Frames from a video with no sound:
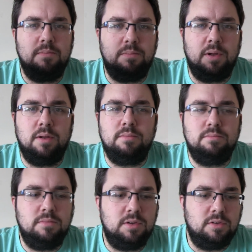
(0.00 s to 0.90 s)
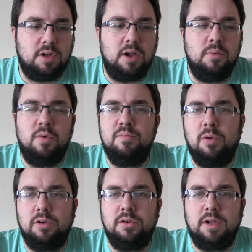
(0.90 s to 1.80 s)
but done with
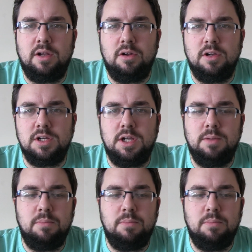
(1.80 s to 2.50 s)
modern technology,